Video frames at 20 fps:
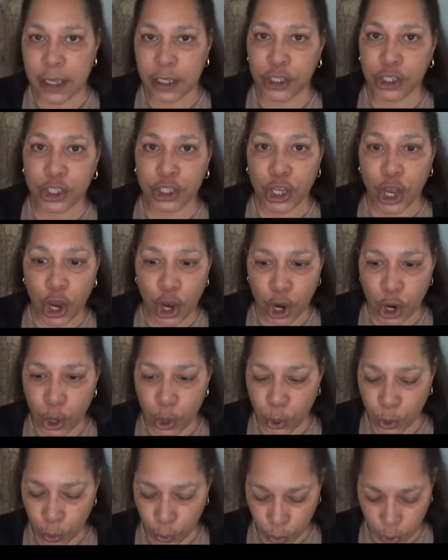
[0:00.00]

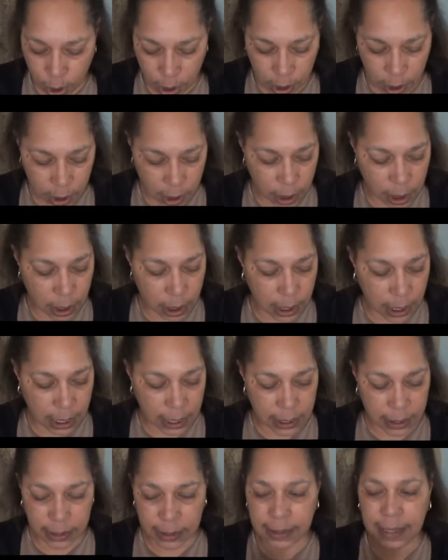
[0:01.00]
So
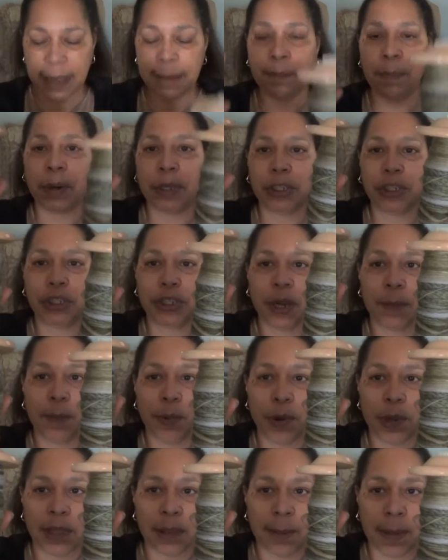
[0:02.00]
they bunched
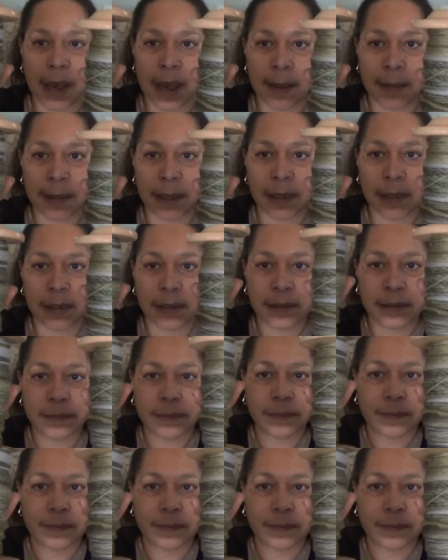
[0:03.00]
up on the bobbin.